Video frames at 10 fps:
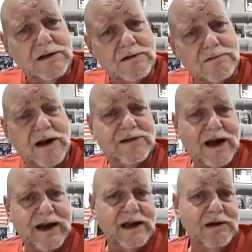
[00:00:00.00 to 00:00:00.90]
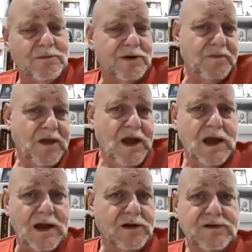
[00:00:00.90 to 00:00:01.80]
right side in, but,
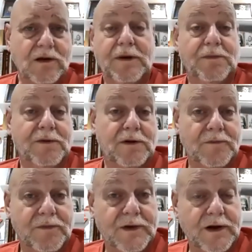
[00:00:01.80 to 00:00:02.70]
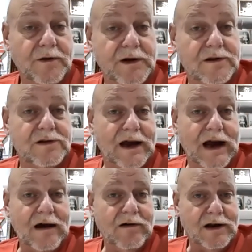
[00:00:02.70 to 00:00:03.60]
you know, some people are, you know,
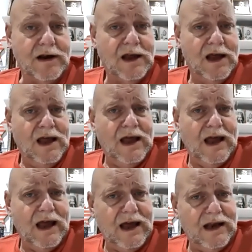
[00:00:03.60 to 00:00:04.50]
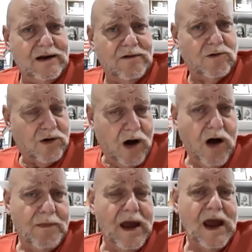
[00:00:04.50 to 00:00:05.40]
inside out, and we're
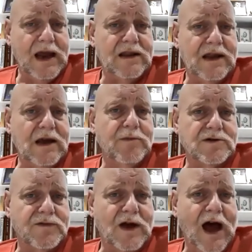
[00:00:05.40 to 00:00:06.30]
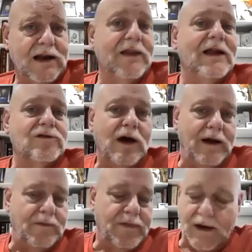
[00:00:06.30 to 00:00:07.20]
all made in the image of God. And that's
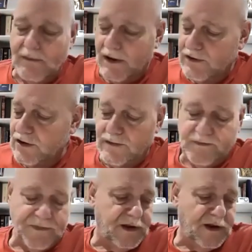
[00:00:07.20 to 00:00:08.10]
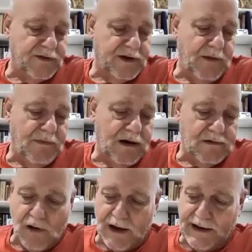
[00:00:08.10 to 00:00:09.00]
why I mentioned the other day
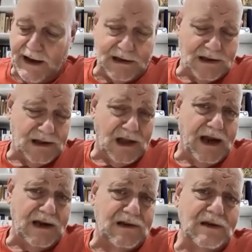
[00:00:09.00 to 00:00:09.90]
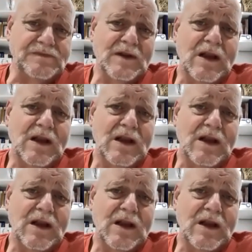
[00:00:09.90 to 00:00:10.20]
about why I liked